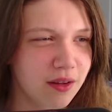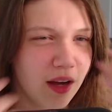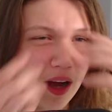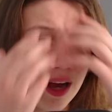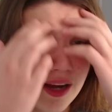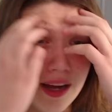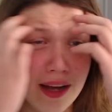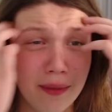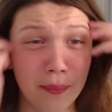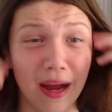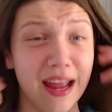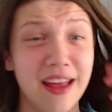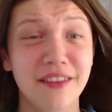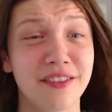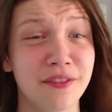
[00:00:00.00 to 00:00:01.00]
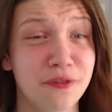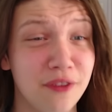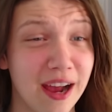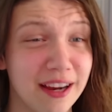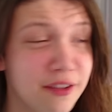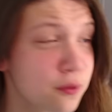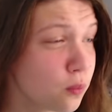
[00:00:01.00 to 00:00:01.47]
I uh, My hair's, in
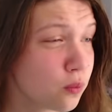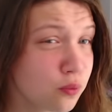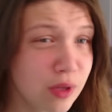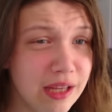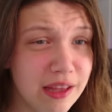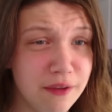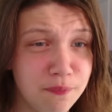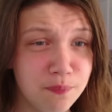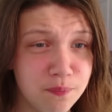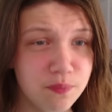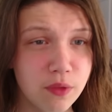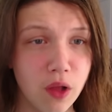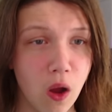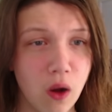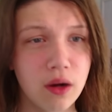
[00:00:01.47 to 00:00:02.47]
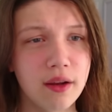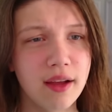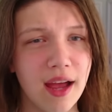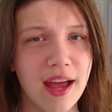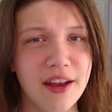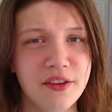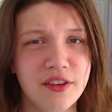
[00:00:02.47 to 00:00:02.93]
fact, really long,
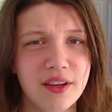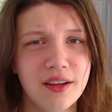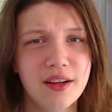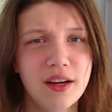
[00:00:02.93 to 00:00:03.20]
and